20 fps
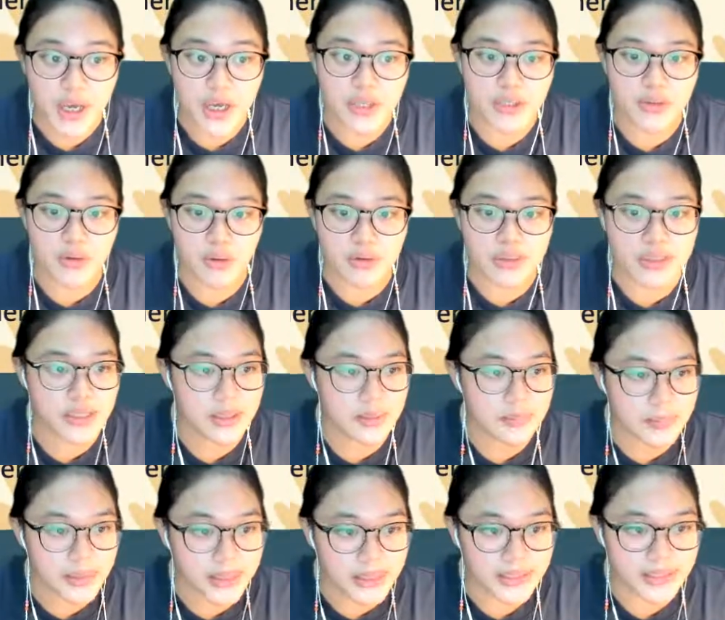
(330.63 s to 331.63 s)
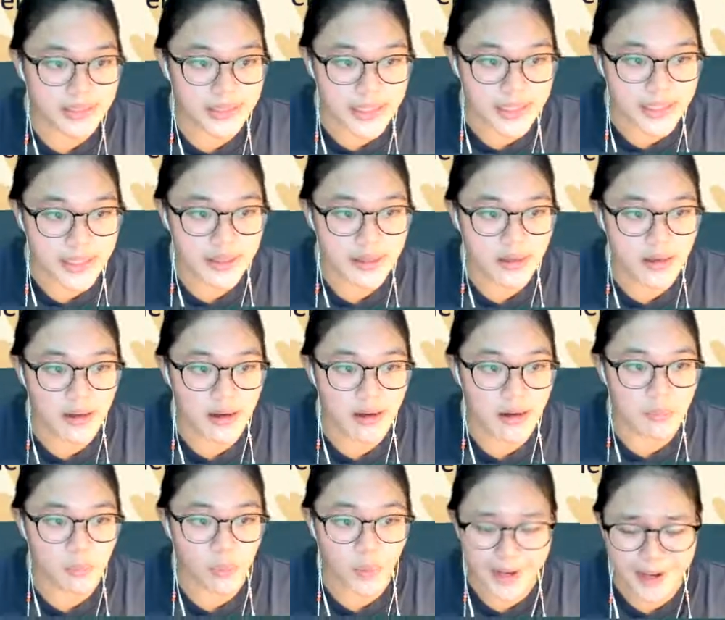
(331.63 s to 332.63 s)
So stability,
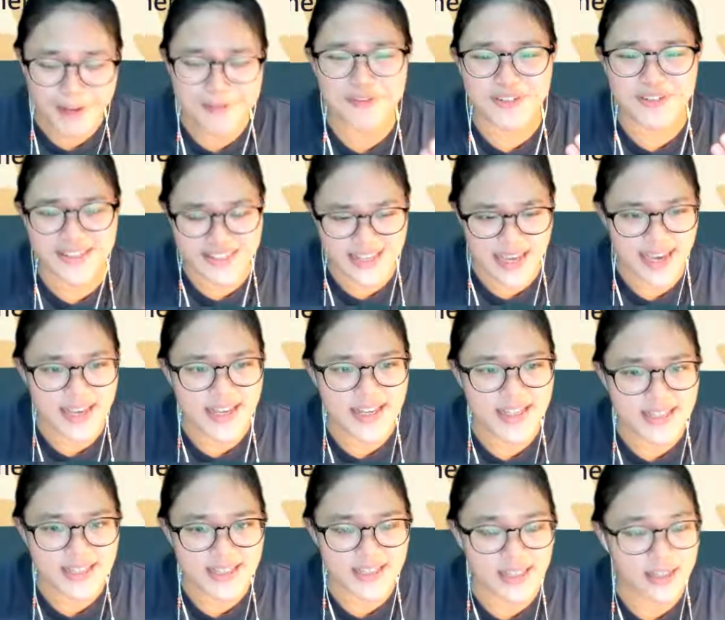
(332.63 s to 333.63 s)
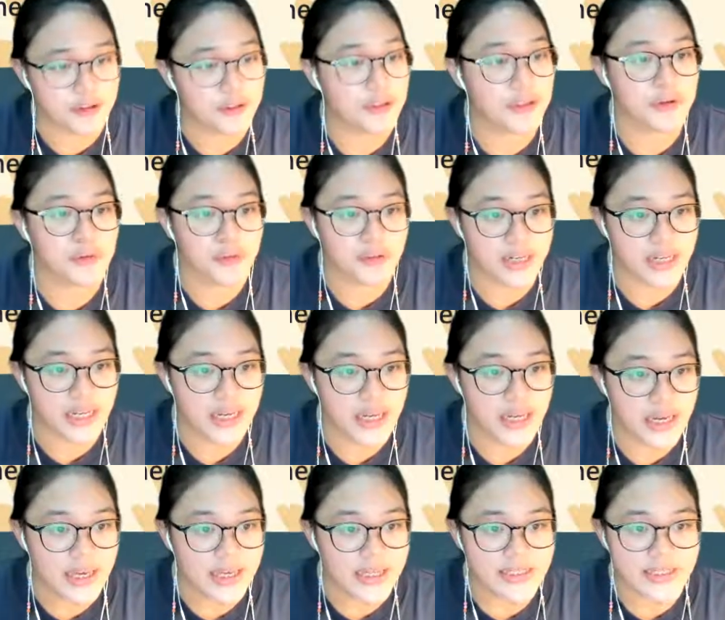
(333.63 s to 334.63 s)
when emphasized in a theory,
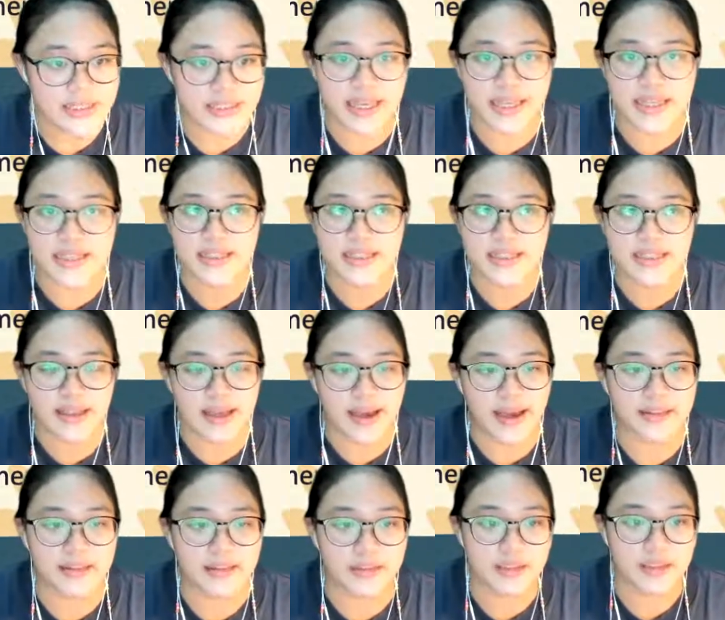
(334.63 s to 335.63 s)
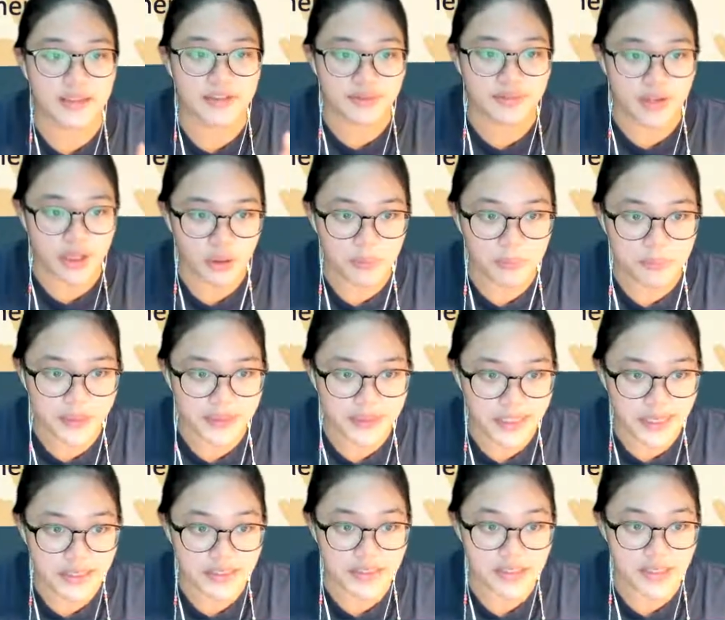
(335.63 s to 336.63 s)
states that development
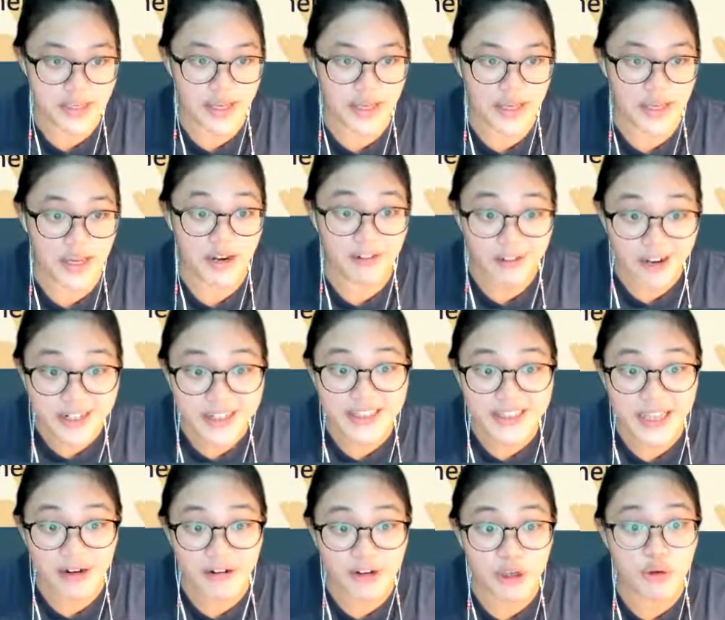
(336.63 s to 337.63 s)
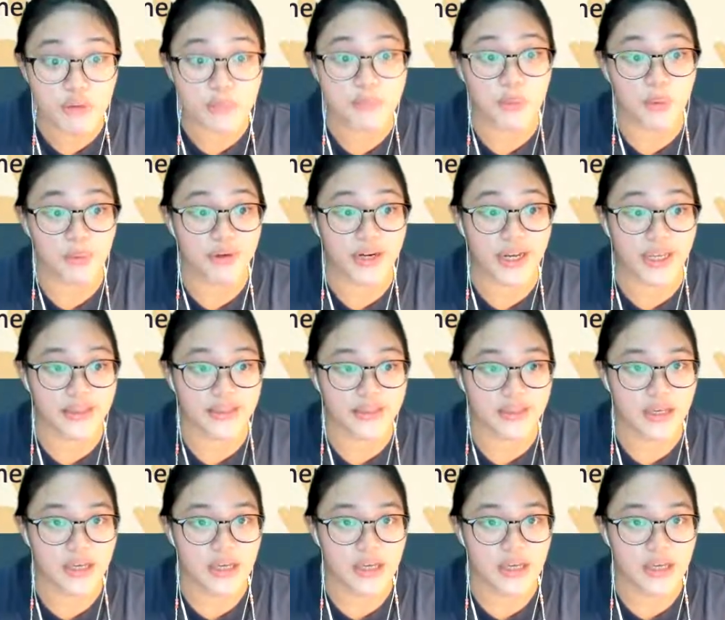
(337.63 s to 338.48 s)
has a hereditary component.